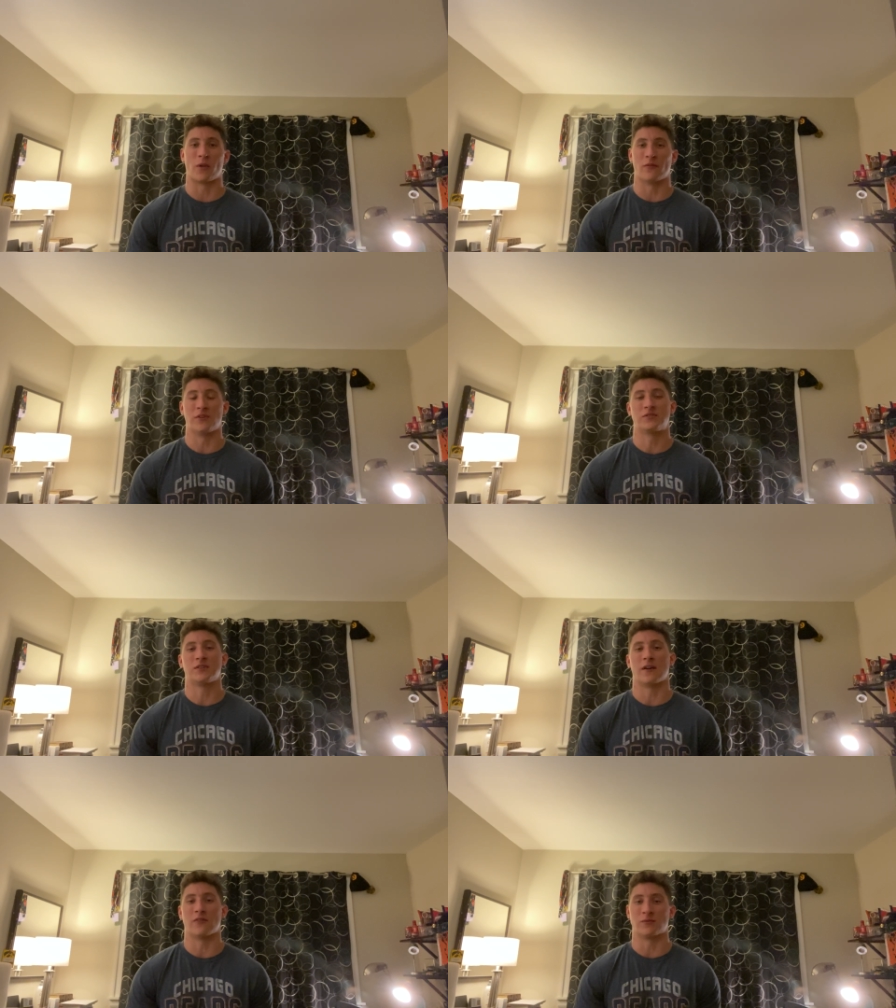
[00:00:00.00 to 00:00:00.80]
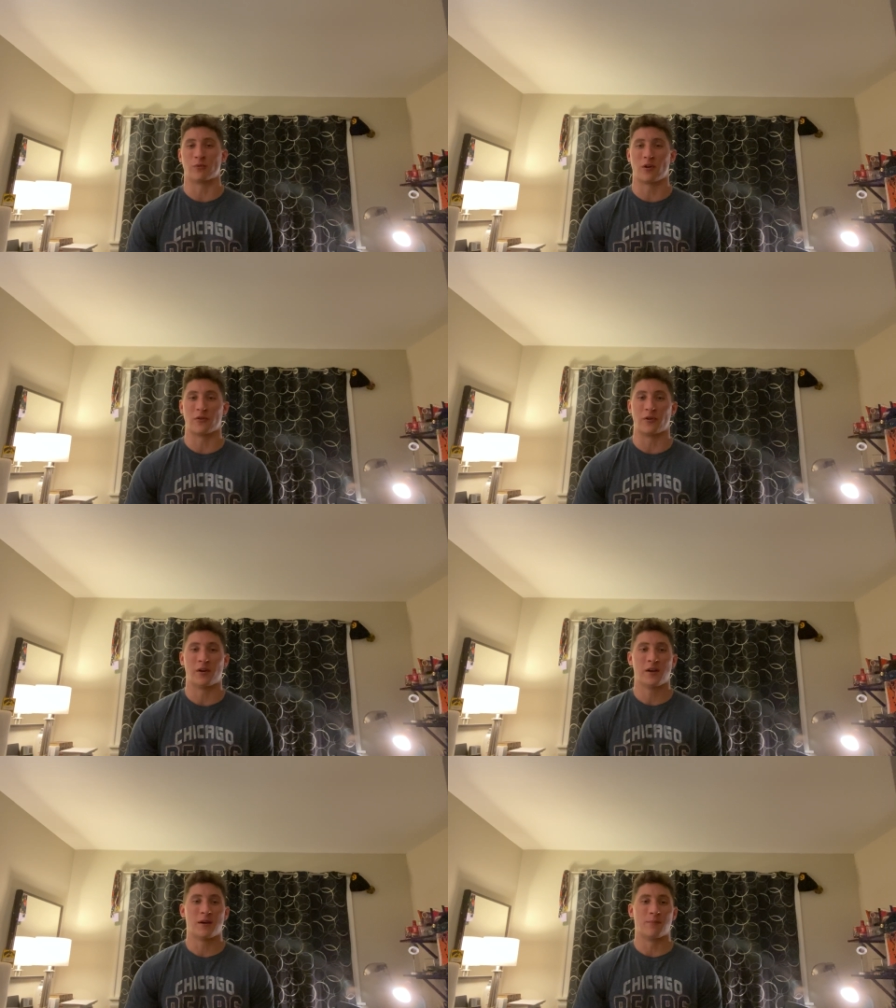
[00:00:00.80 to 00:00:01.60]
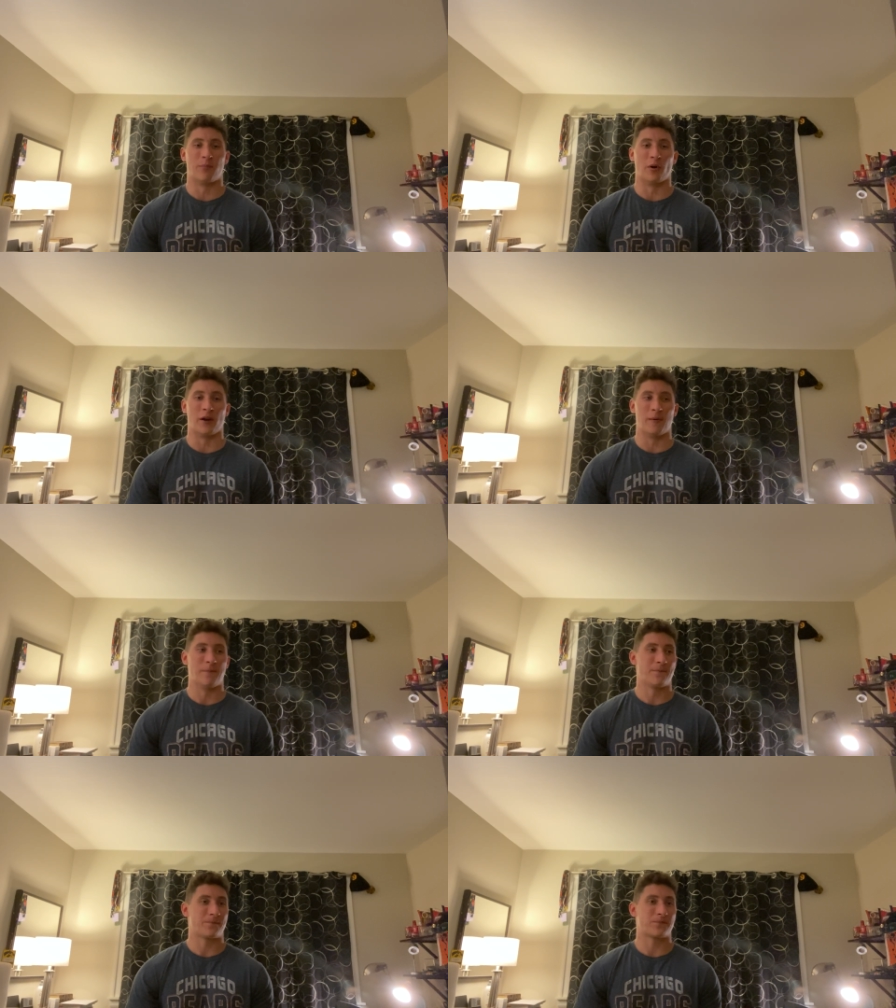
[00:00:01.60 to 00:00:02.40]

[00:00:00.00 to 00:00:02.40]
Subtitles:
of his brother, but